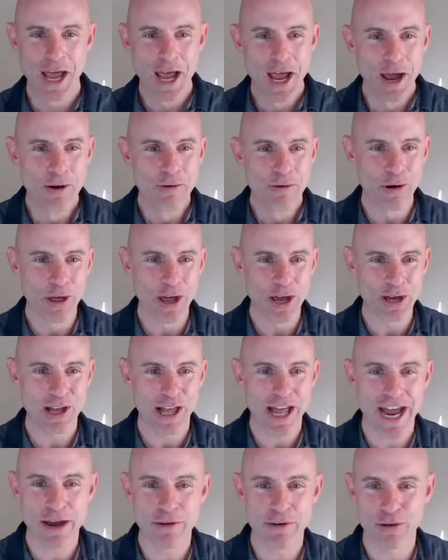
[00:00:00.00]
for this
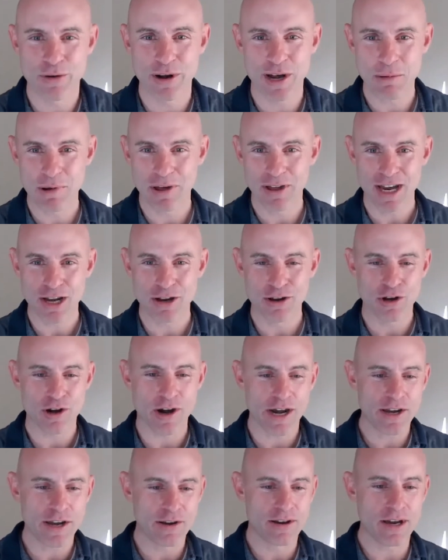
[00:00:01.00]
live stream and then
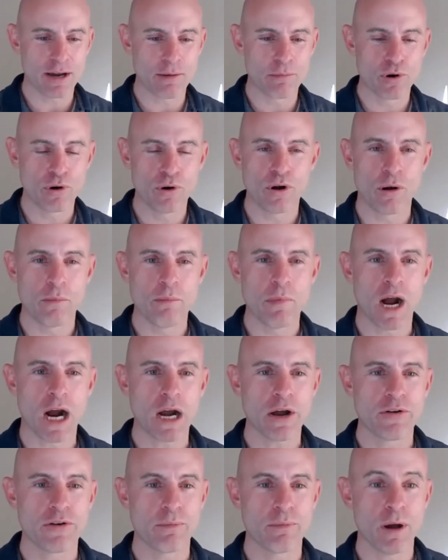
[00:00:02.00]
tried to sing Bruno
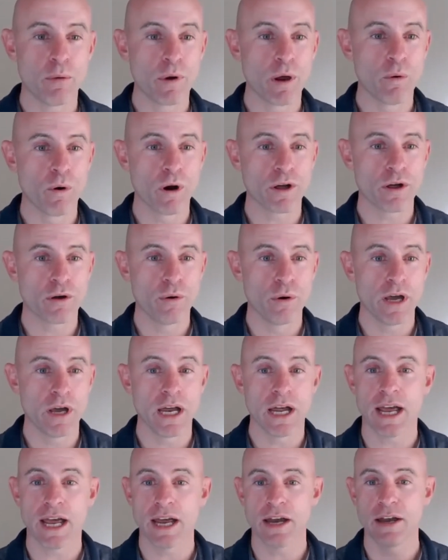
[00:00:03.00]
Mars, but we worked through it,
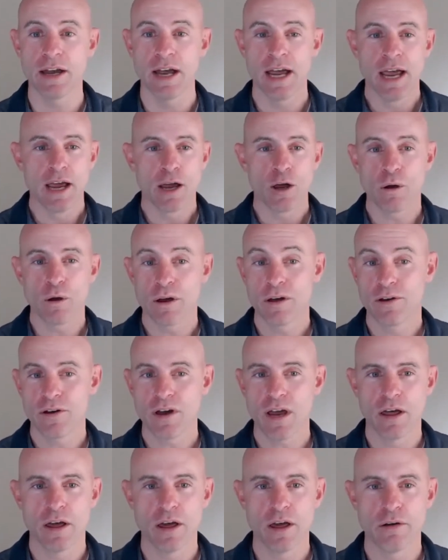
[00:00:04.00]
and you can see
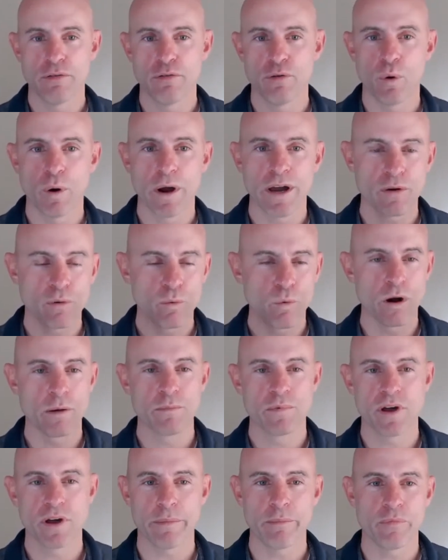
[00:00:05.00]
that the voice warms
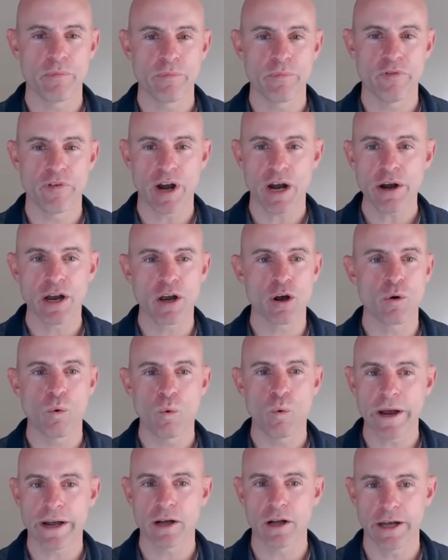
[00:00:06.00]
up very
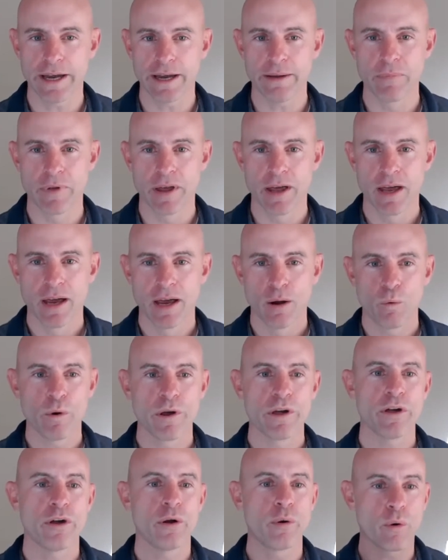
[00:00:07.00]
quickly
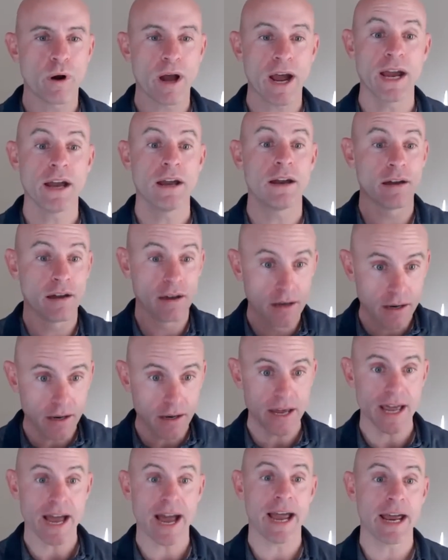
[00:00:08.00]
with the right
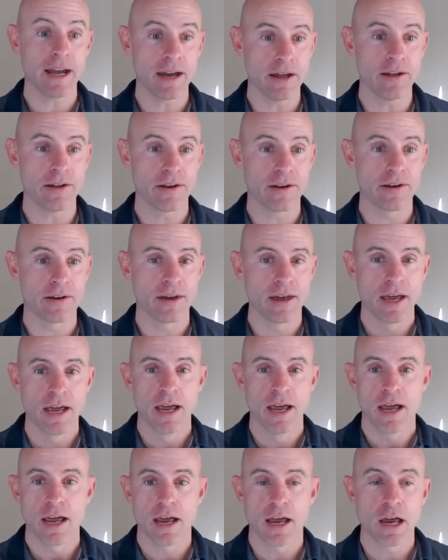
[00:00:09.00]
guidance.
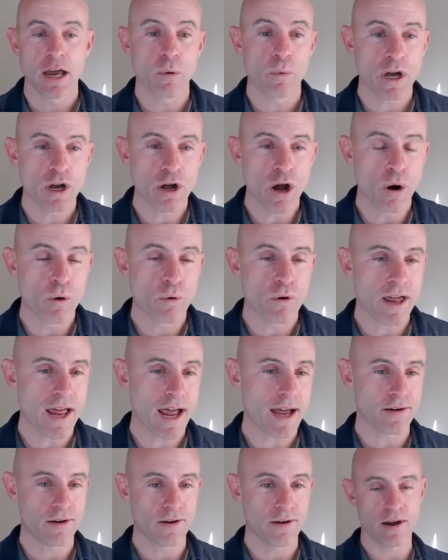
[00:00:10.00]
We don't
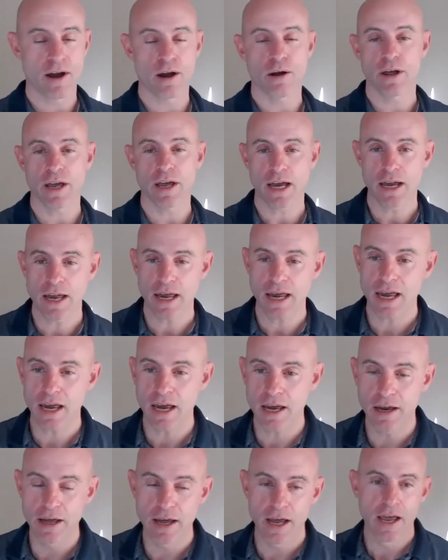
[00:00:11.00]
necessarily
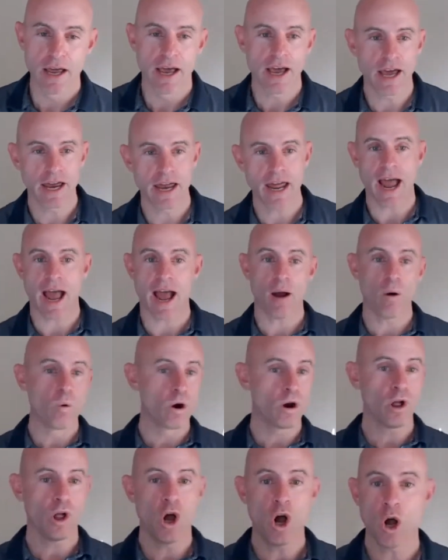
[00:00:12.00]
need an
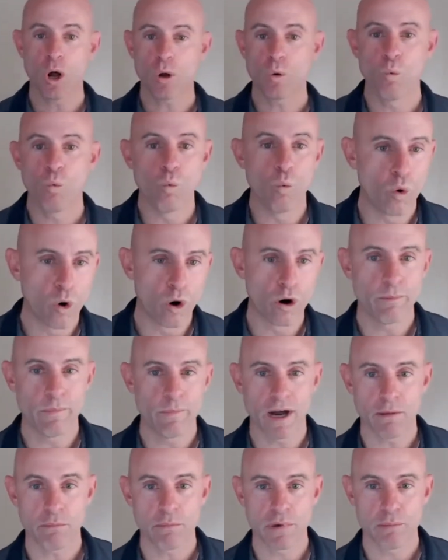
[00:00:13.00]
hour-long
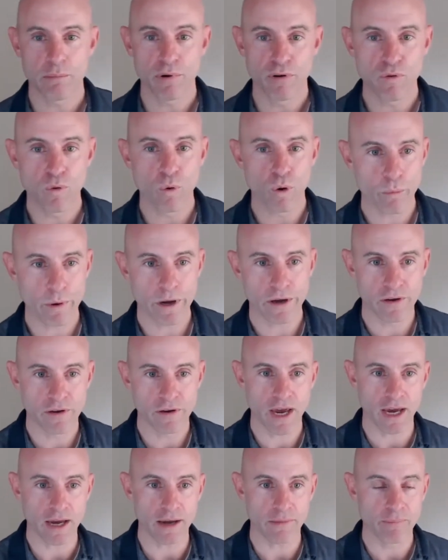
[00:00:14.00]
warm-up before we
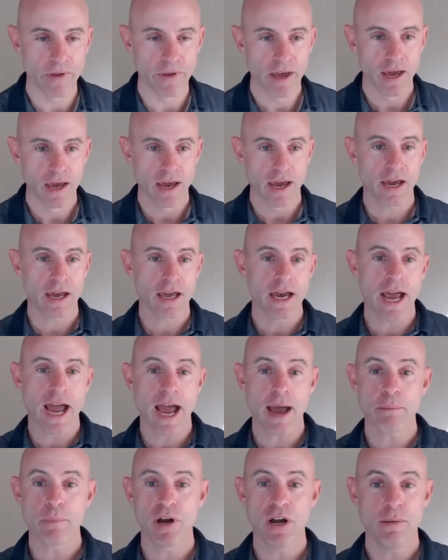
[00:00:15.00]
sing. It can
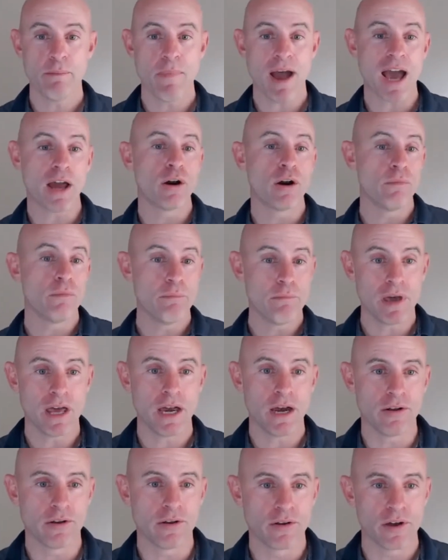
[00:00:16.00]
happen in a matter of
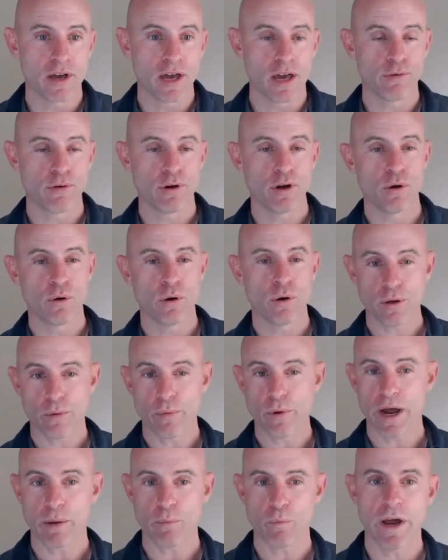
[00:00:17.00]
minutes if you do it the
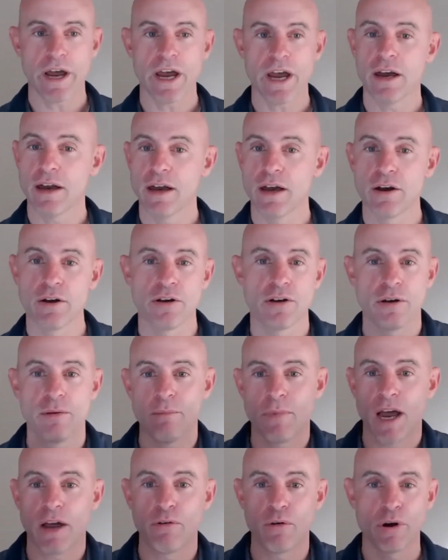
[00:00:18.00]
right way. And here's
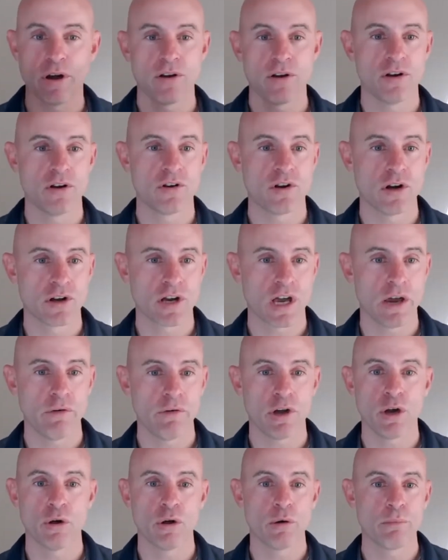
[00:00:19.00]
my voice is just giving
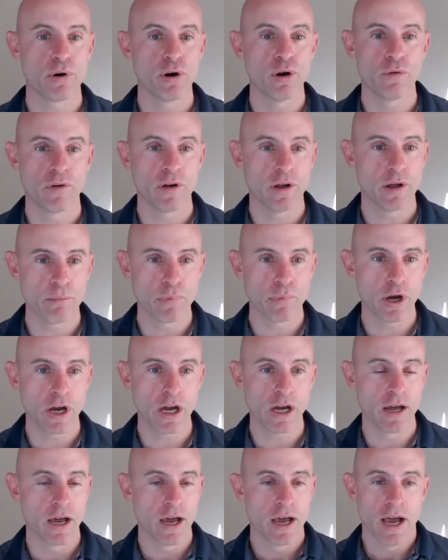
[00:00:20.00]
you the proof in the
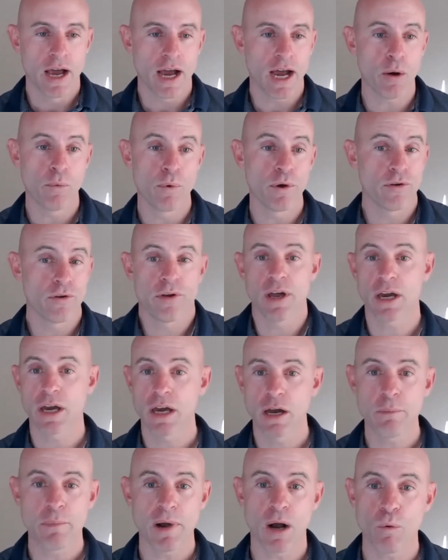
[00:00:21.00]
pudding. I wasn't thinking
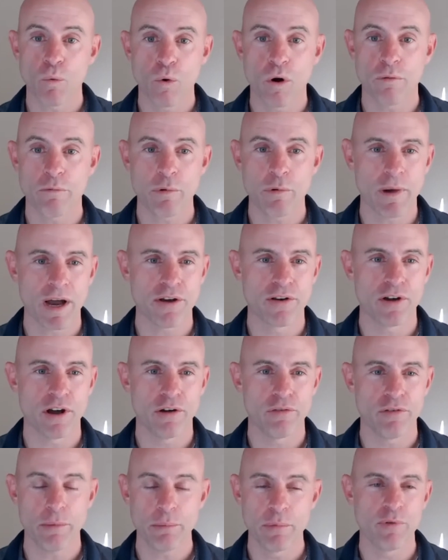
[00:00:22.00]
about warming
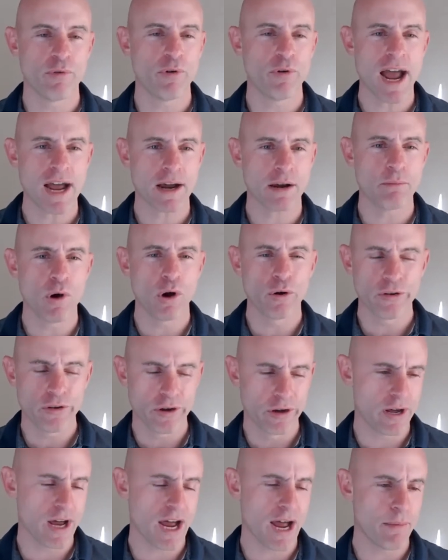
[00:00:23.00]
myself up. In fact, most of
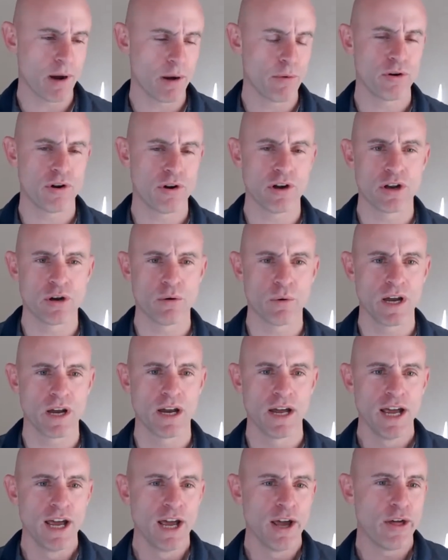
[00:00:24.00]
the time I was just doing
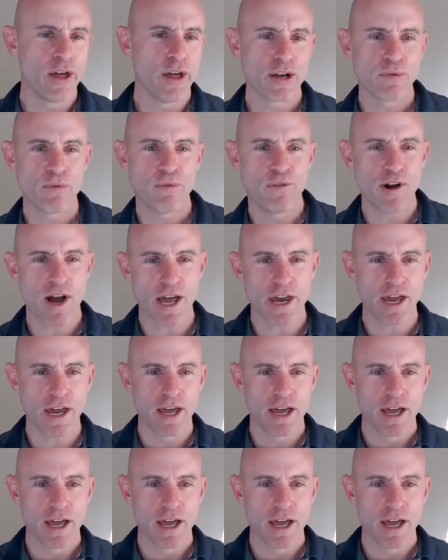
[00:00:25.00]
this fun